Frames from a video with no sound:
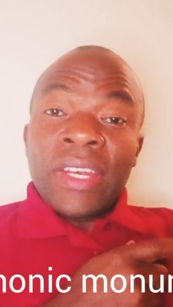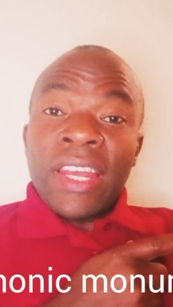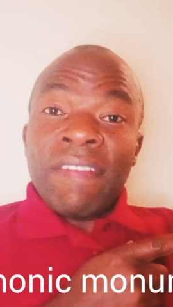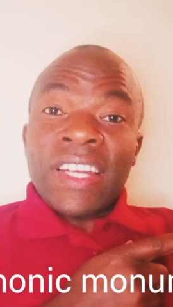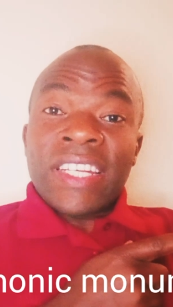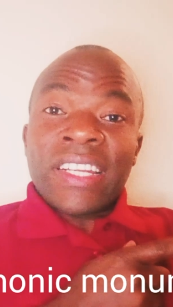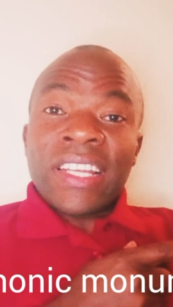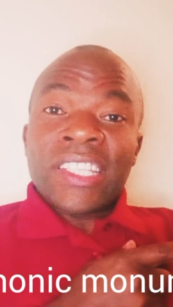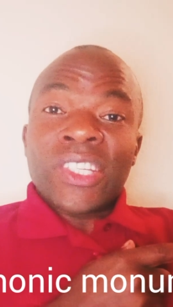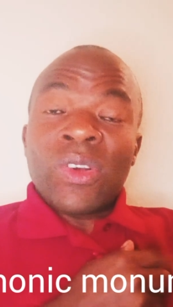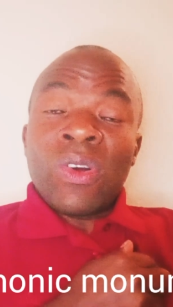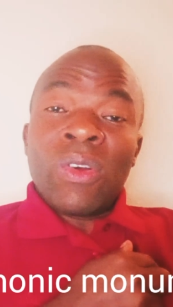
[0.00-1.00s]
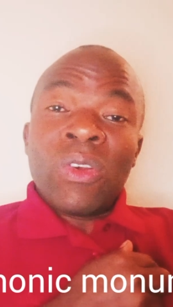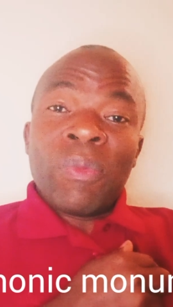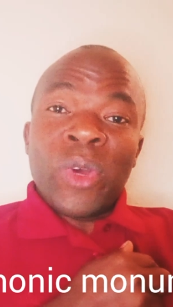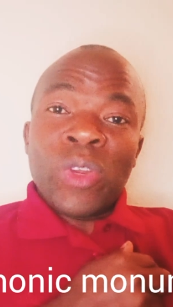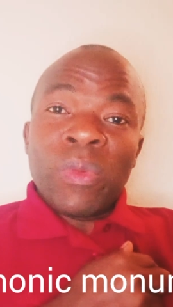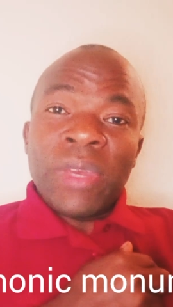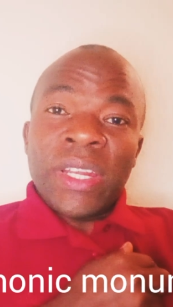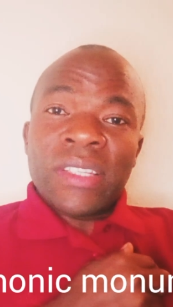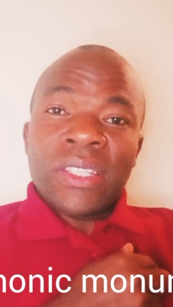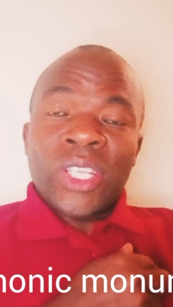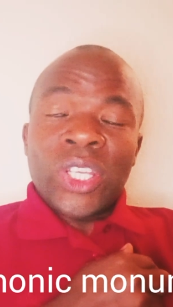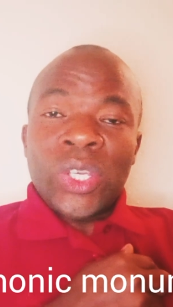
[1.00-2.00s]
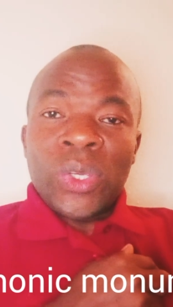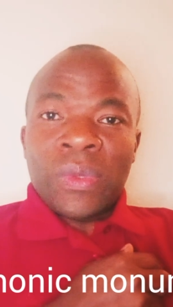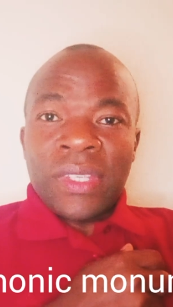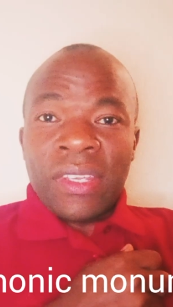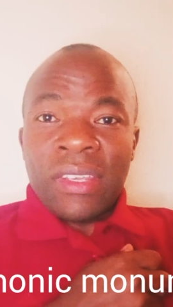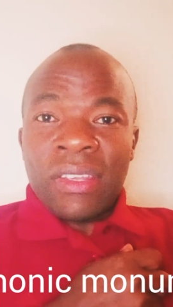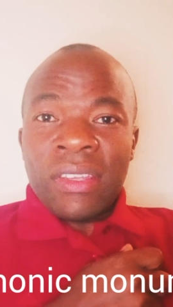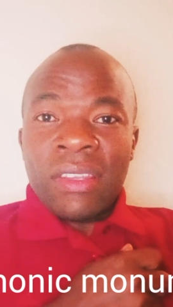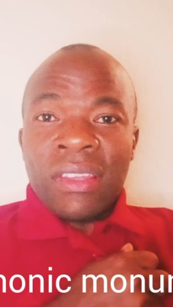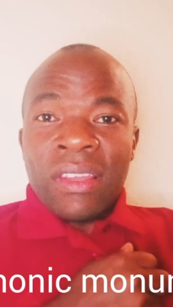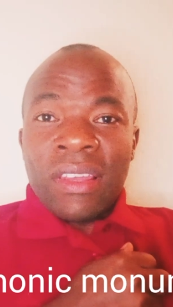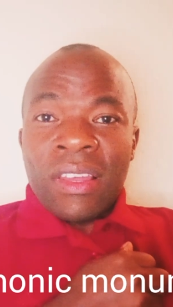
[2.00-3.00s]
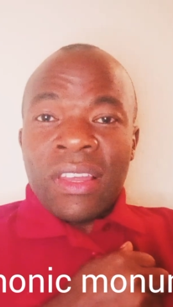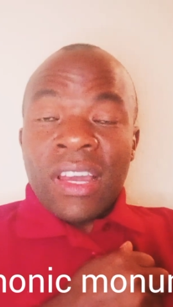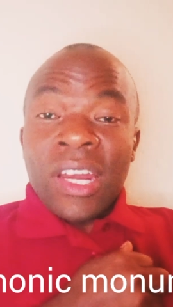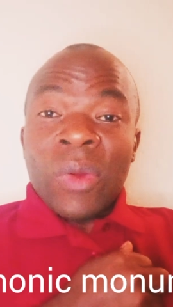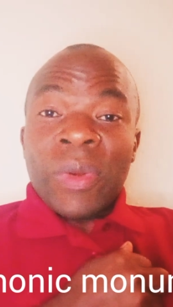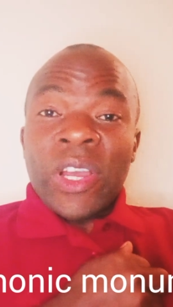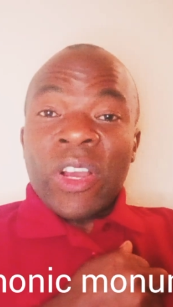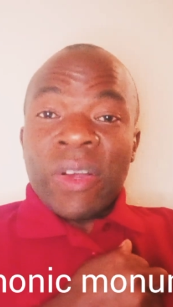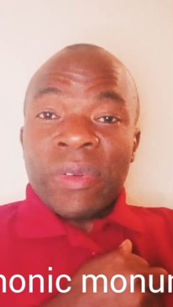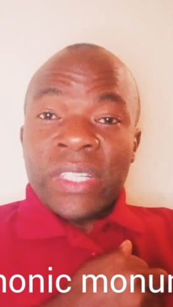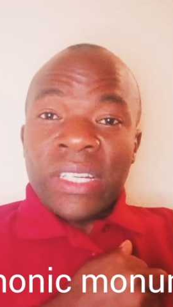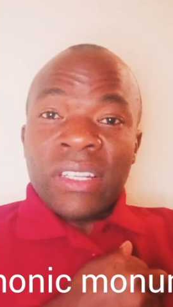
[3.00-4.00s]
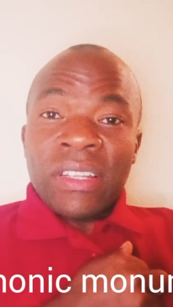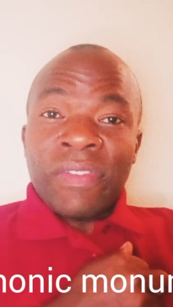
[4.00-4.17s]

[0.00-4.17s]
Never trust all monuments you see around your country.